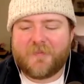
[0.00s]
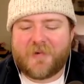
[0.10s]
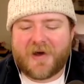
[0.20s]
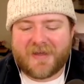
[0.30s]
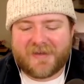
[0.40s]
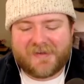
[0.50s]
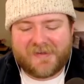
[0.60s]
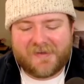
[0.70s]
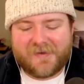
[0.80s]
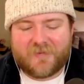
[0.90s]
But
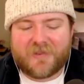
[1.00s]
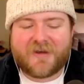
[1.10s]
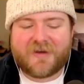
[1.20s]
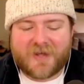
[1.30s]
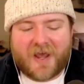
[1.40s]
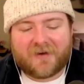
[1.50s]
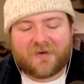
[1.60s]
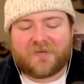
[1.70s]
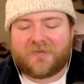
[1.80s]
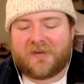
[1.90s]
then you tack
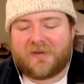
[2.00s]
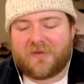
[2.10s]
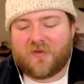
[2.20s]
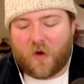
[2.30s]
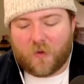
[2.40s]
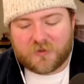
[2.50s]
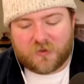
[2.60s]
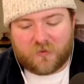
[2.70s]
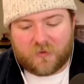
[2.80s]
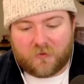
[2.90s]
on like the
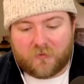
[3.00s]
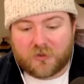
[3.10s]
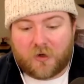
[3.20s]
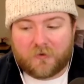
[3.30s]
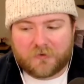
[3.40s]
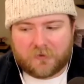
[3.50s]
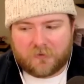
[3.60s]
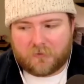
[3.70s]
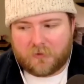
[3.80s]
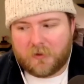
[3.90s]
homeschool world, which also,